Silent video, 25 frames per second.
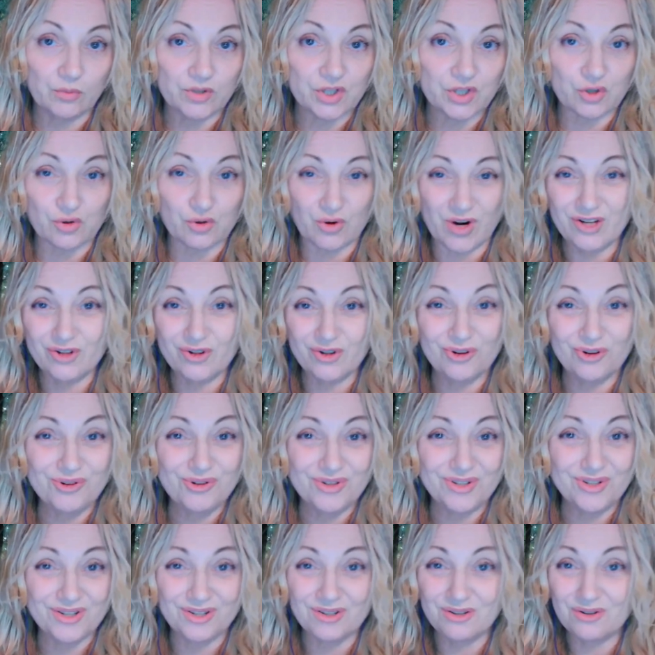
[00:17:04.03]
with
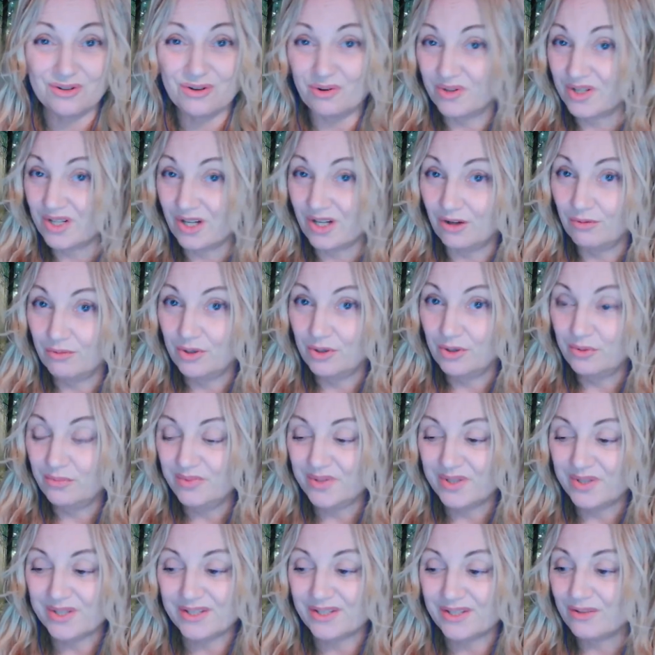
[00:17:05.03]
strangers in hotel
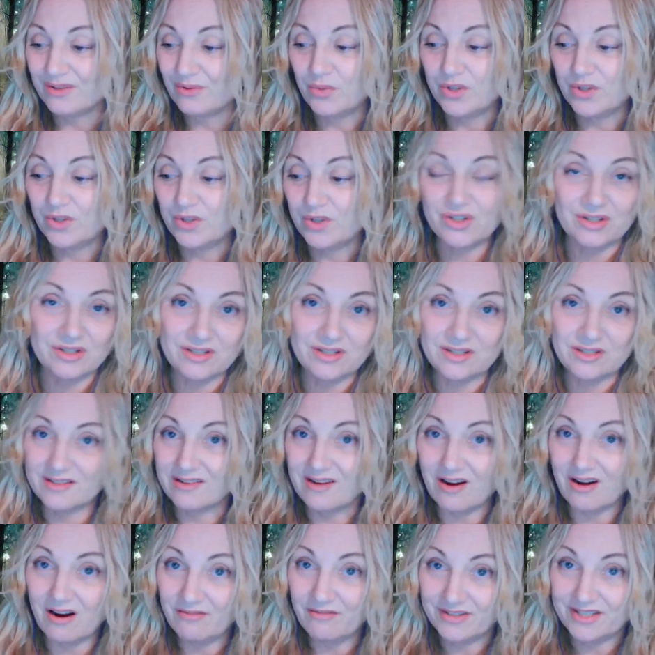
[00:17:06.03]
rooms, which is
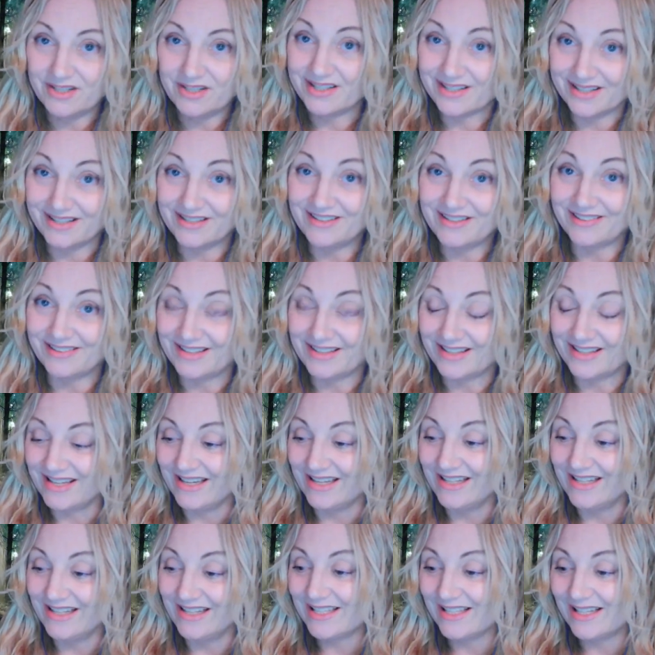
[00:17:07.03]
obviously not the
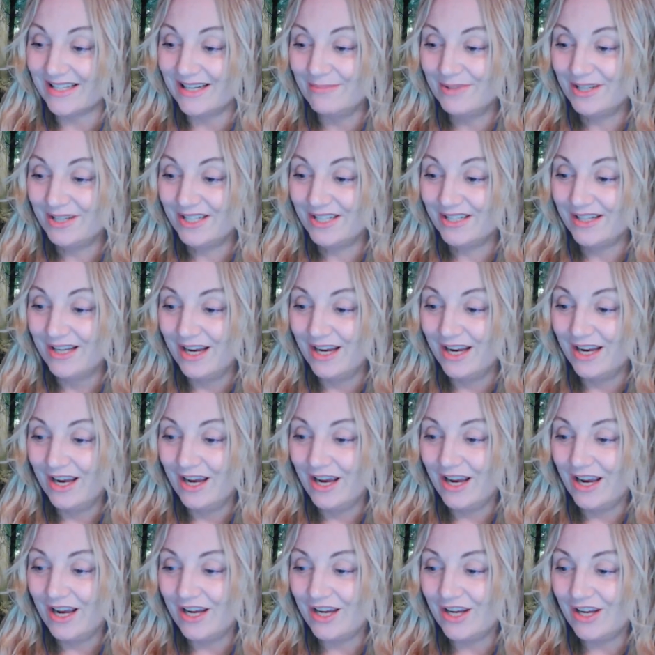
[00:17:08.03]
case. I mean,
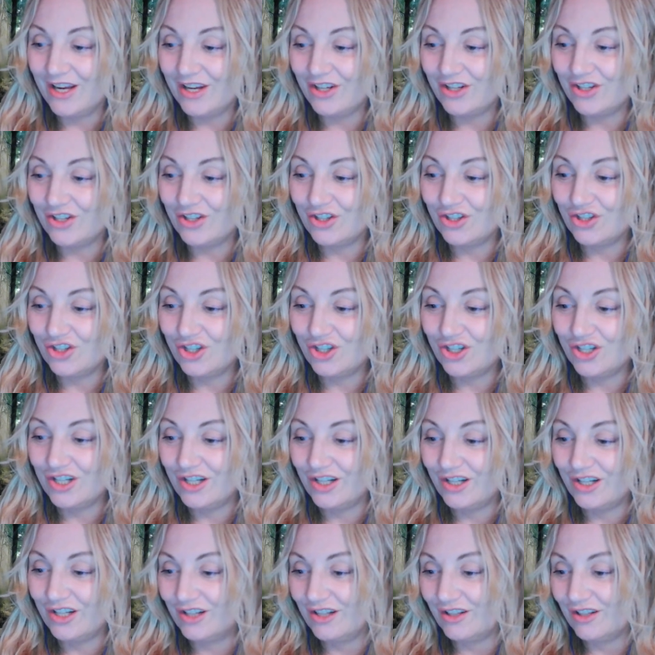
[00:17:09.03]

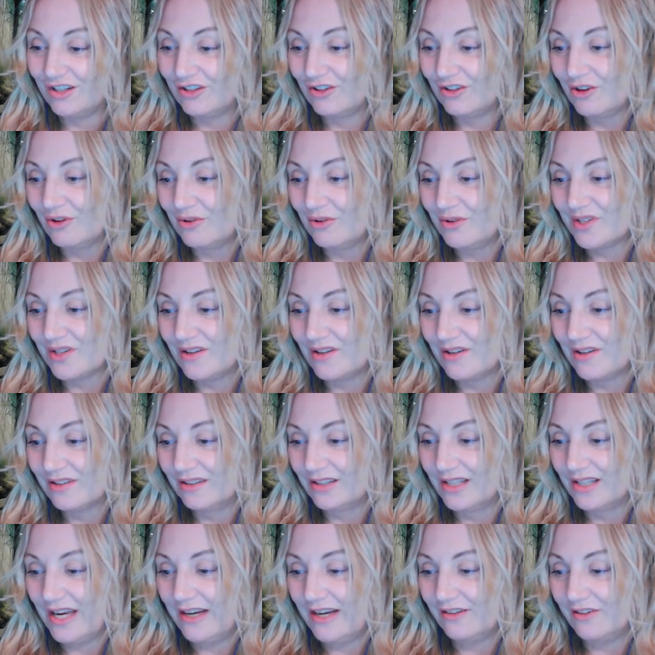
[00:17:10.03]
she goes on
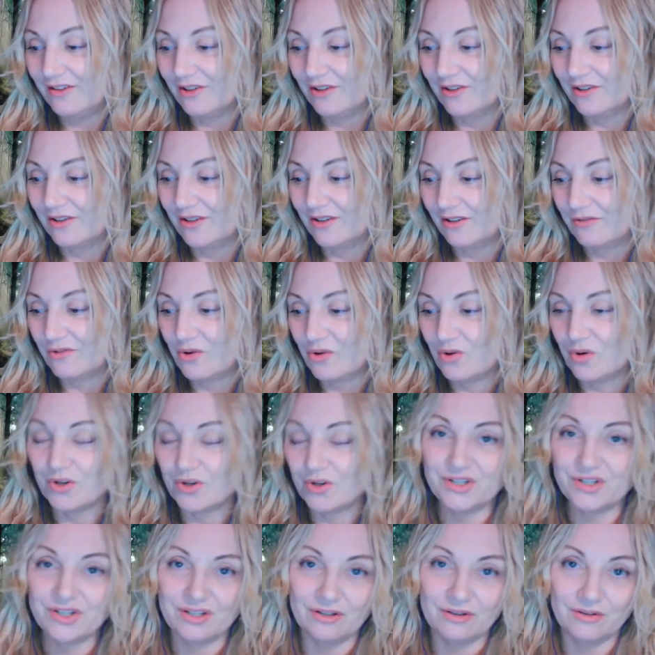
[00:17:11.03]
later, of
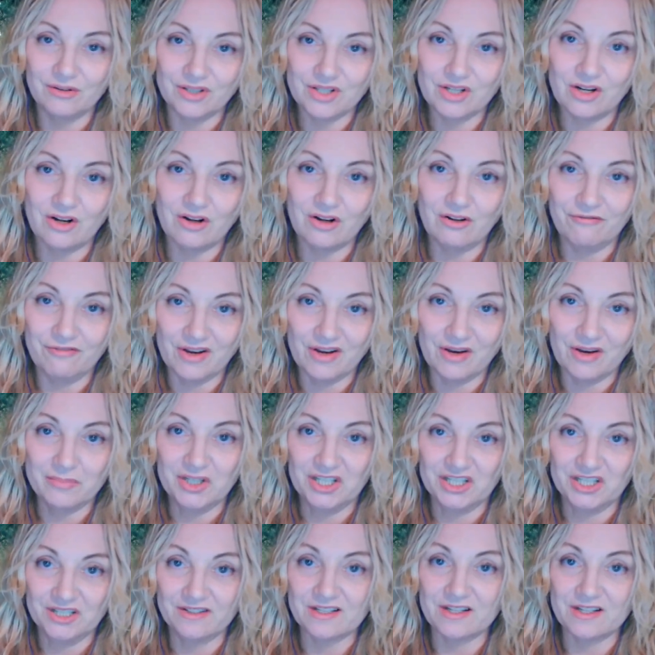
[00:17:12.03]
course, you know, it's all
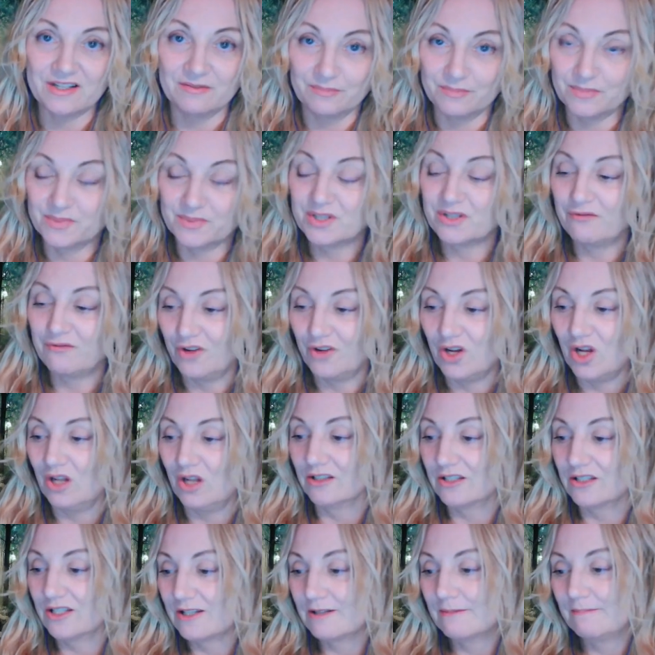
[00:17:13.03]
feminism's
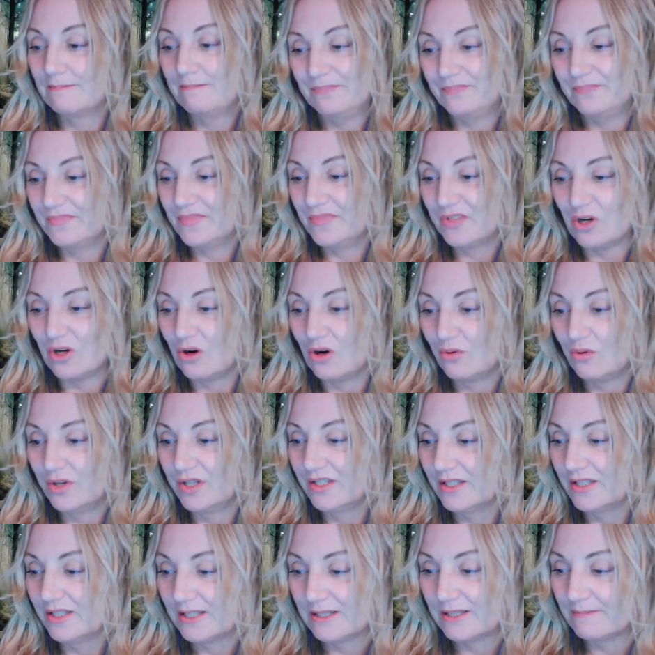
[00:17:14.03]
fault.
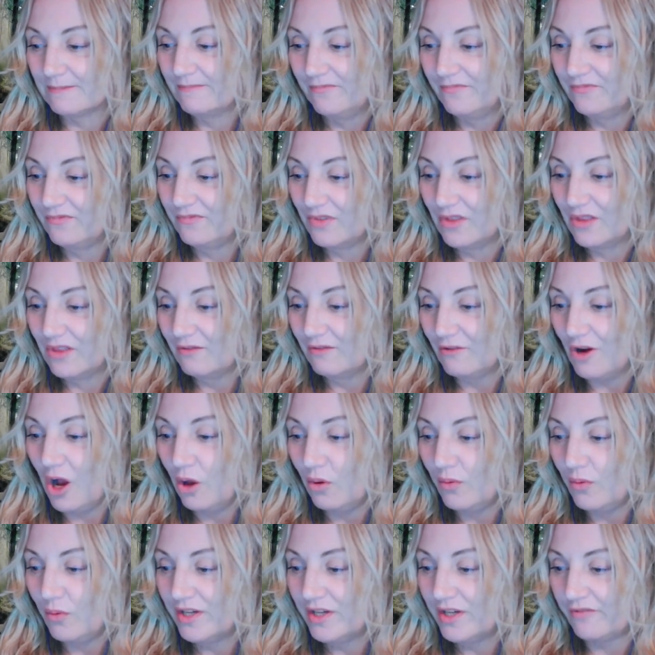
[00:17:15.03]
It's
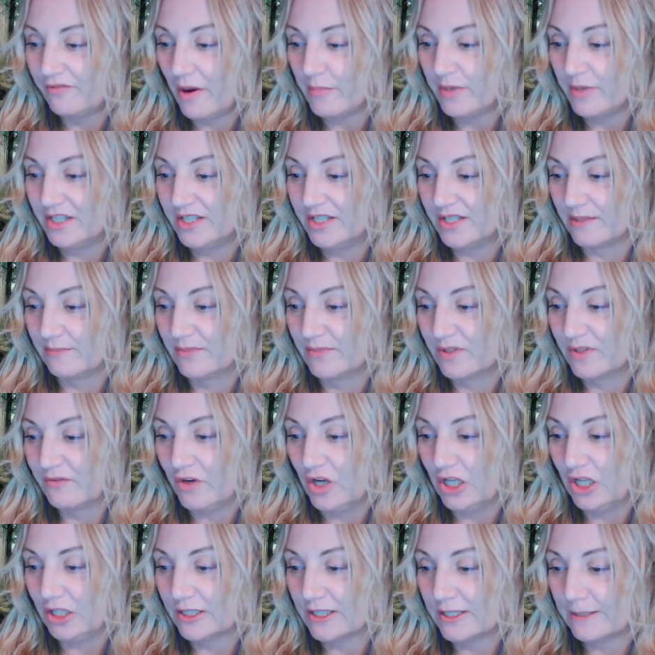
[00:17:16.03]
always feminism's
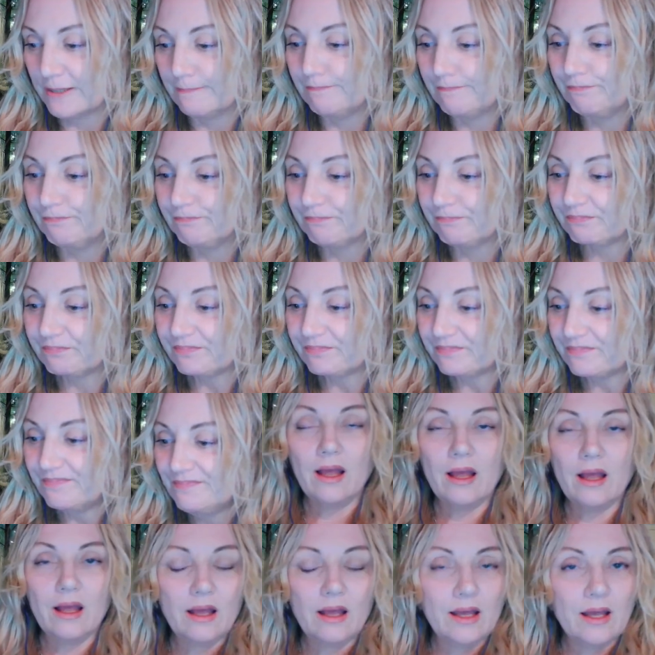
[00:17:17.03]
fault.
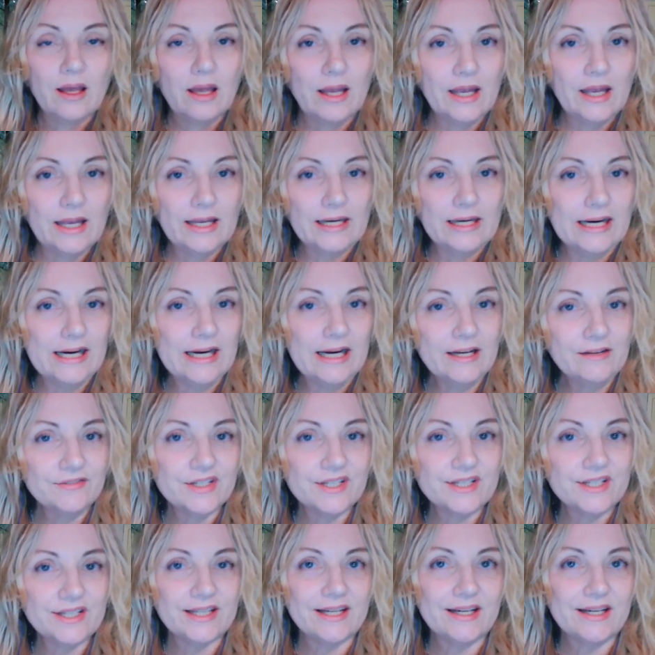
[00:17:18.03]
And I have
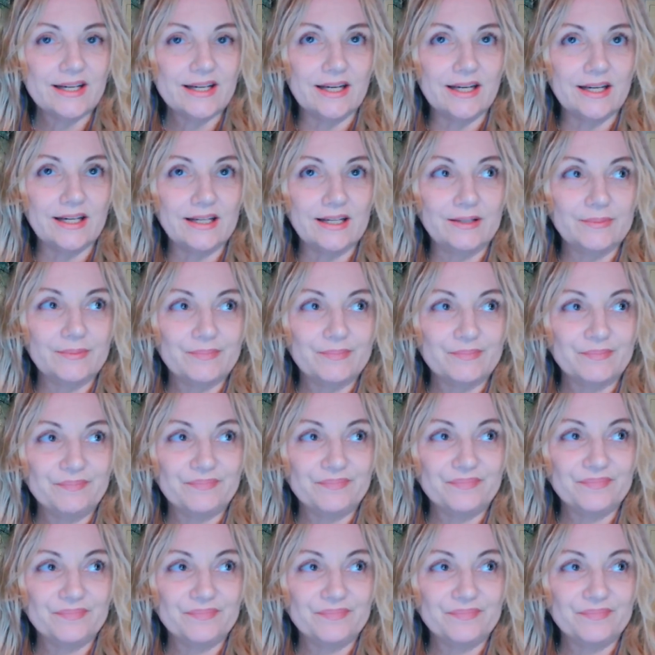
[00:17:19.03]
to say,